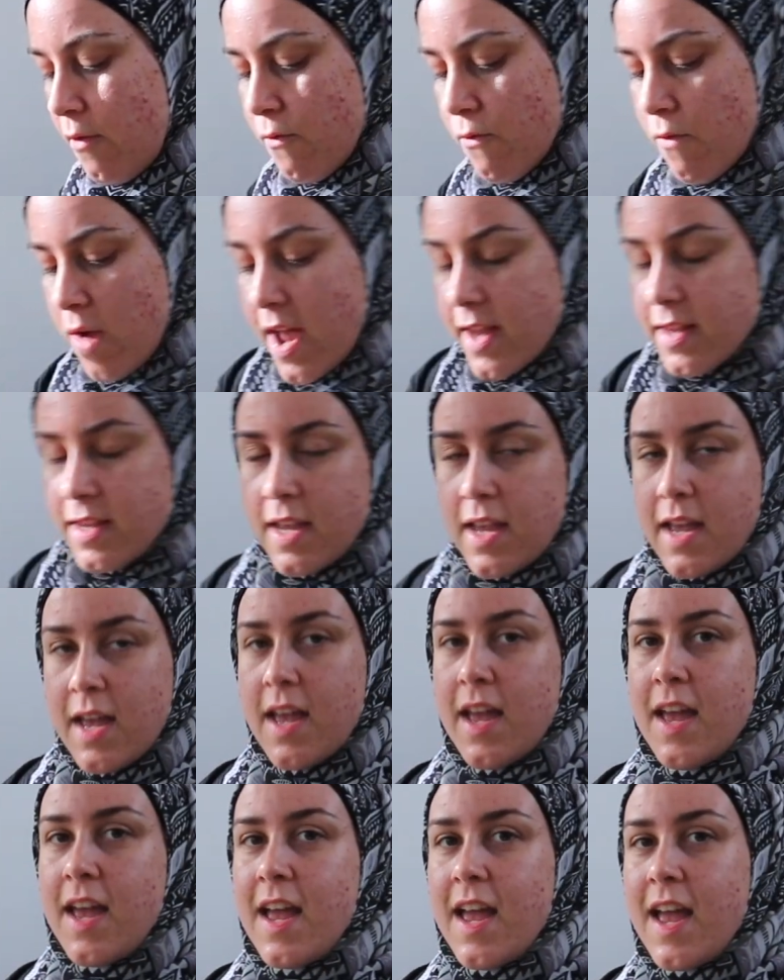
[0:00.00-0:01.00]

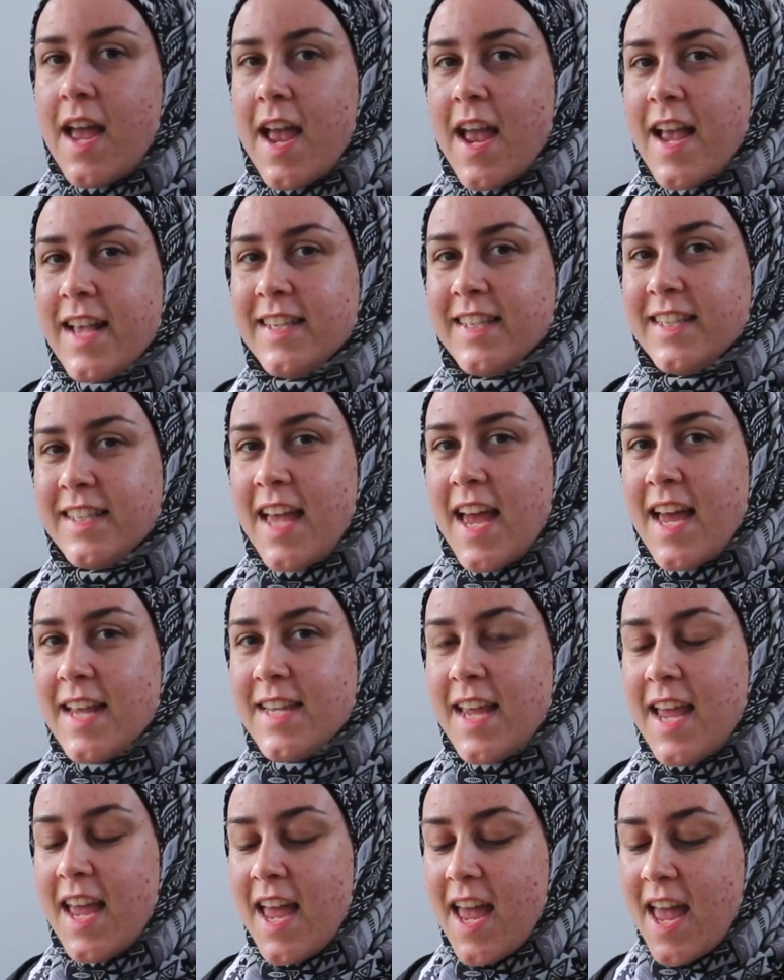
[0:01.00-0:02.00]
Ready,
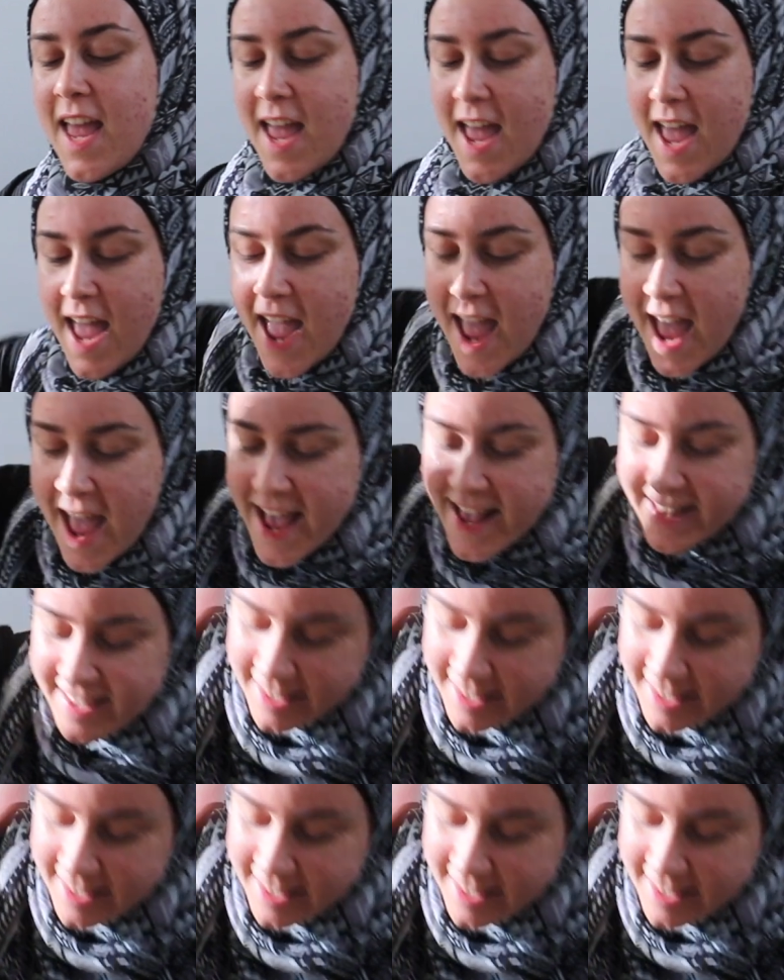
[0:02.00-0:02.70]
steady,